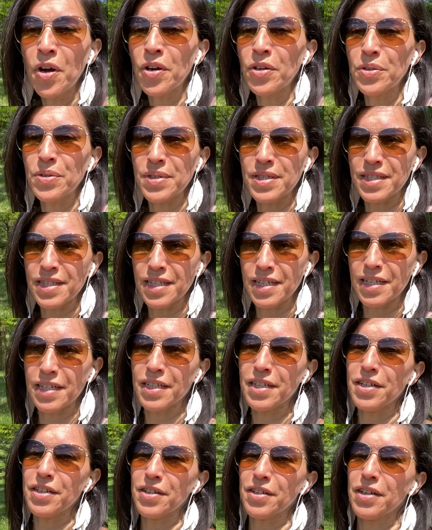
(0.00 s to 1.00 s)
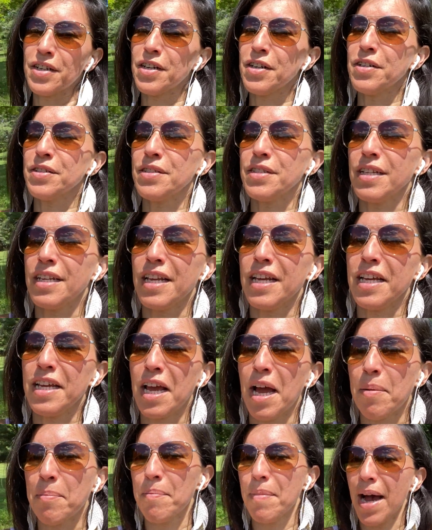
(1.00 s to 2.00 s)
Are you sitting here, here
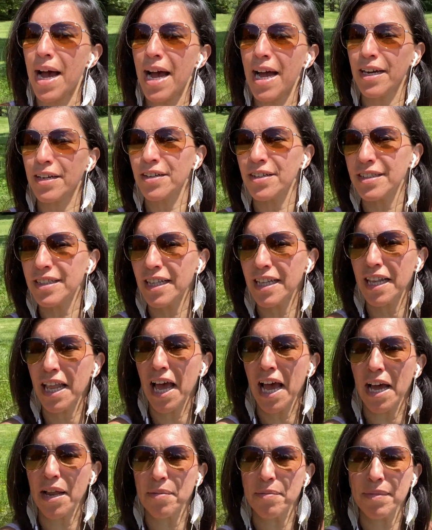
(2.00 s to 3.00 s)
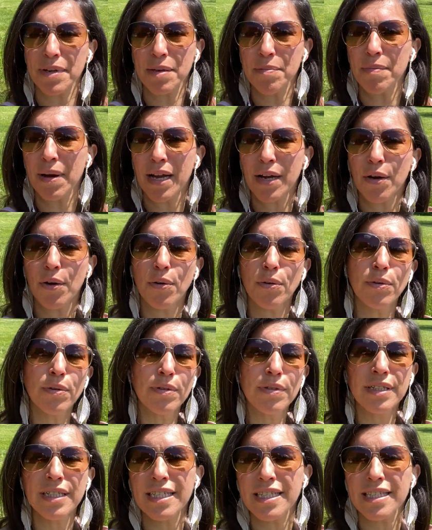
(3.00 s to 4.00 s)
today? I'm back on the land in my
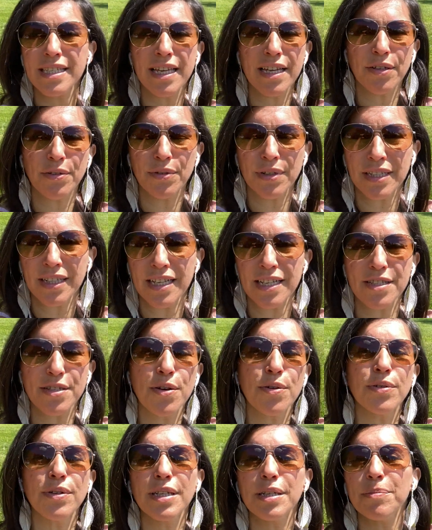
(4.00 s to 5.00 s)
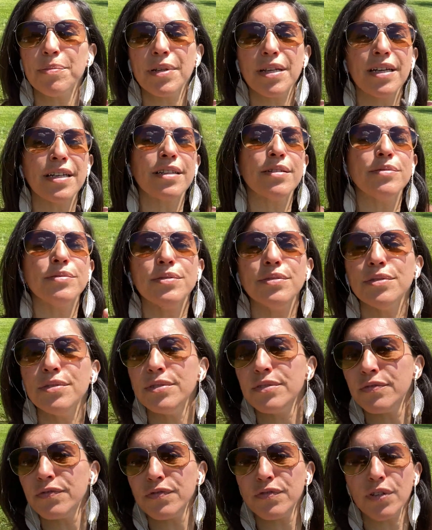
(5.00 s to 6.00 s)
holy sacredness, holy blood,
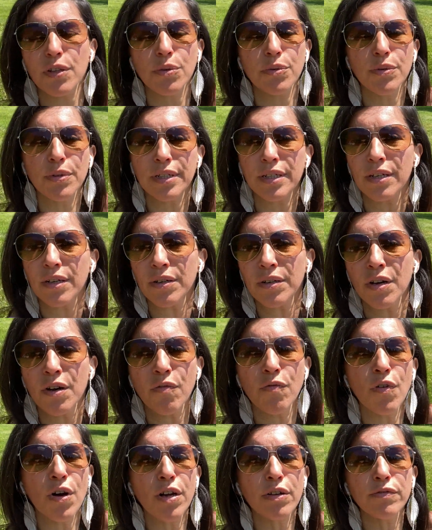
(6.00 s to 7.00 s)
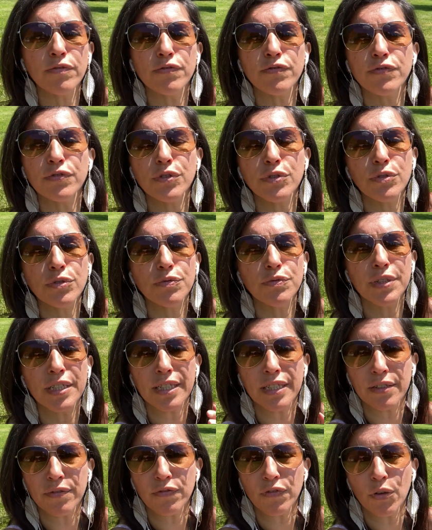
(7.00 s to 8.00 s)
ooh, flowing, one full
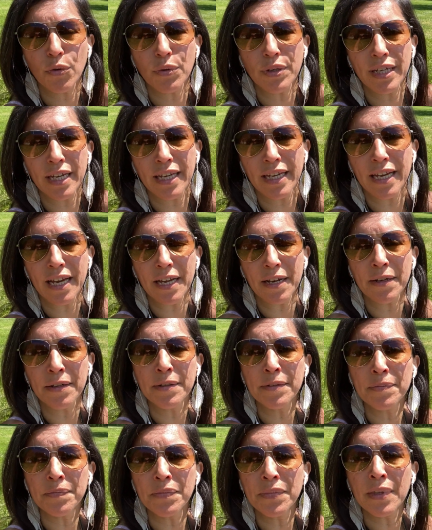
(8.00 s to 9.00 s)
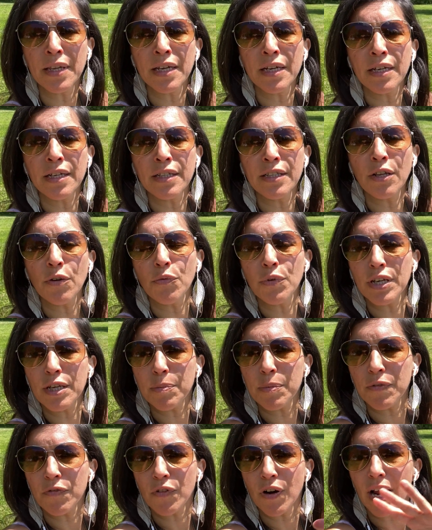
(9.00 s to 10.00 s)
week flowing again the
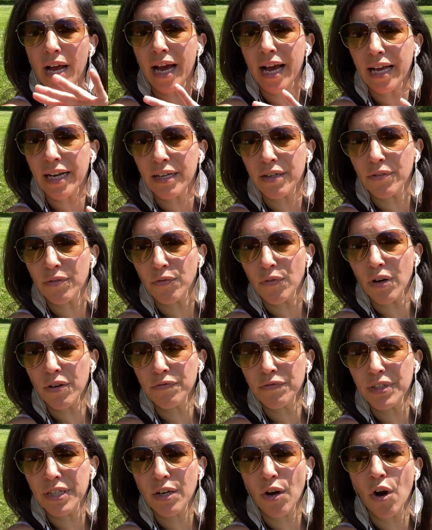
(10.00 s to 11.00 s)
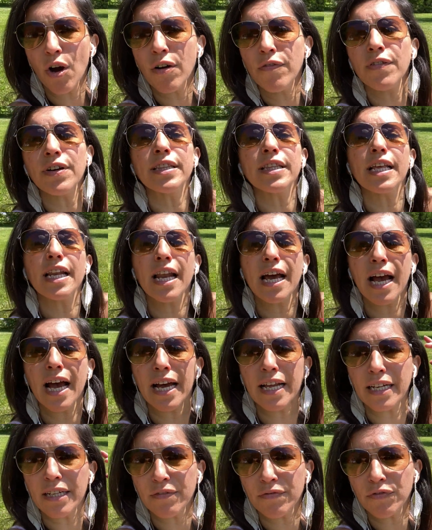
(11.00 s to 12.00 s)
week before I had it one week off and then I
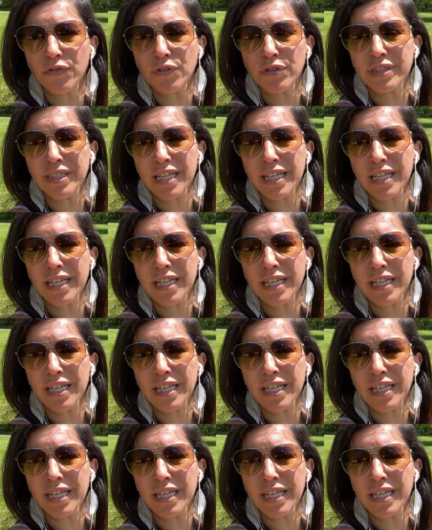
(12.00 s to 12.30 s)
had it for